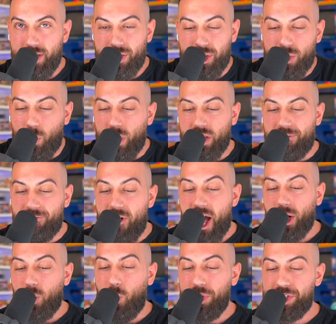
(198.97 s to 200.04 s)
This is one of the
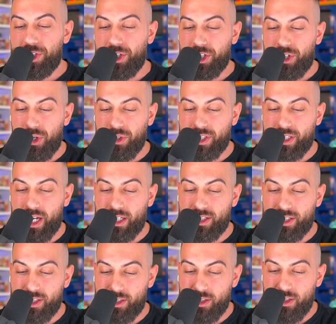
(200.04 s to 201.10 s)
final Wizard of the Coast
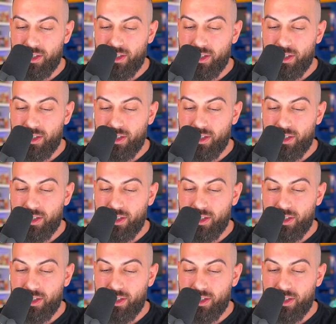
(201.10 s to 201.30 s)
sets.